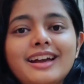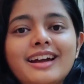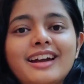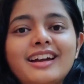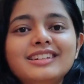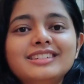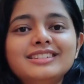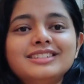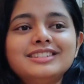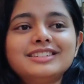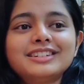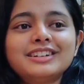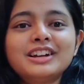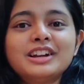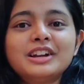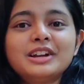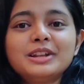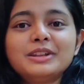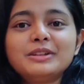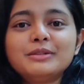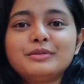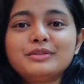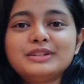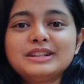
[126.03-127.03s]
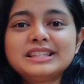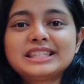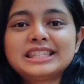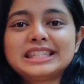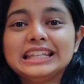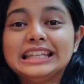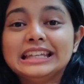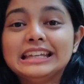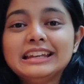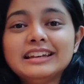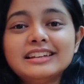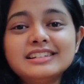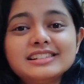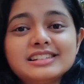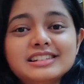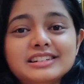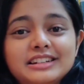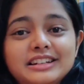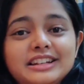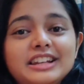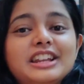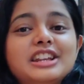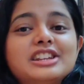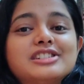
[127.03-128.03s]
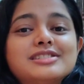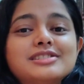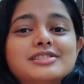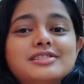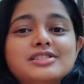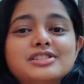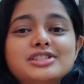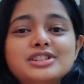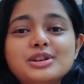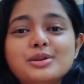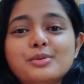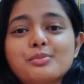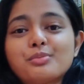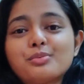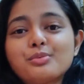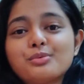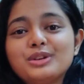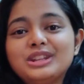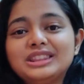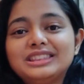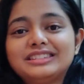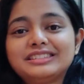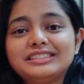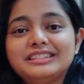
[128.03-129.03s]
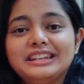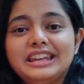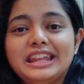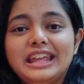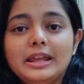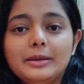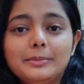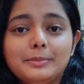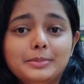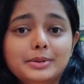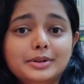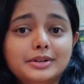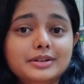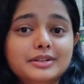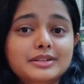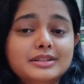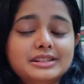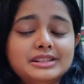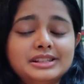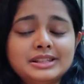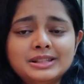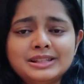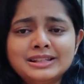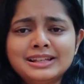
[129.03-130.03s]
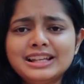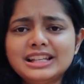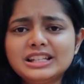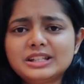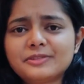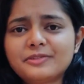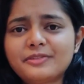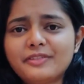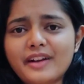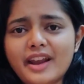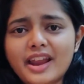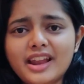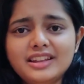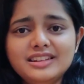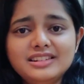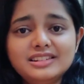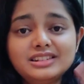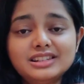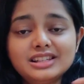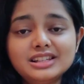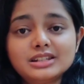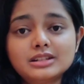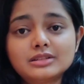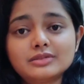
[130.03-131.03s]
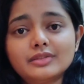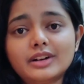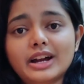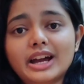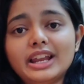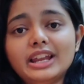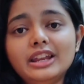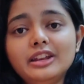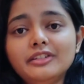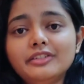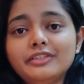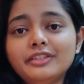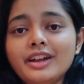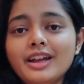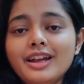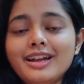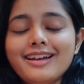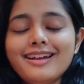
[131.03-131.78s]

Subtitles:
And you will see his relationship with neighbors, his friends, his wife,